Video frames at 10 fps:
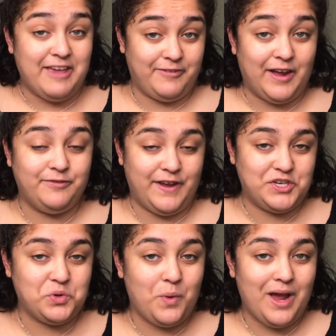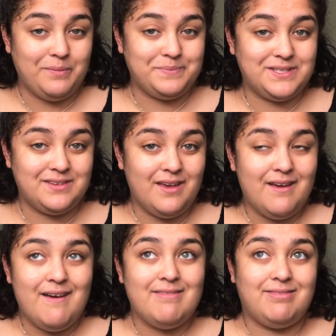I found facial wipes
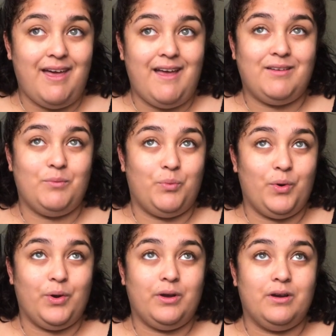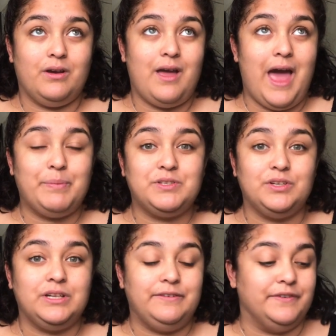that work
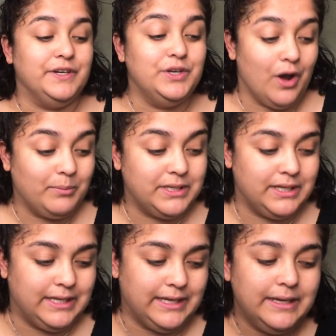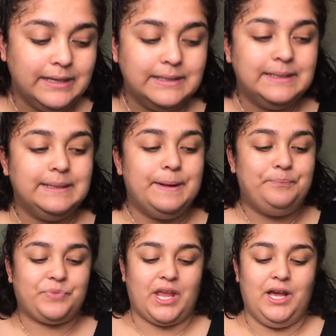absolutely phenomenally.
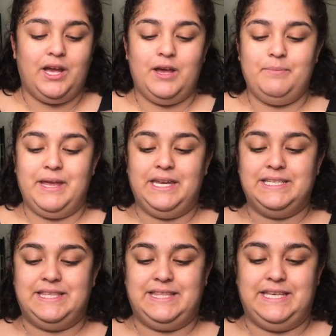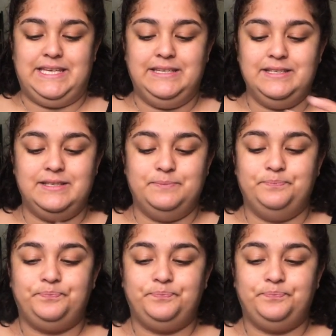It is these.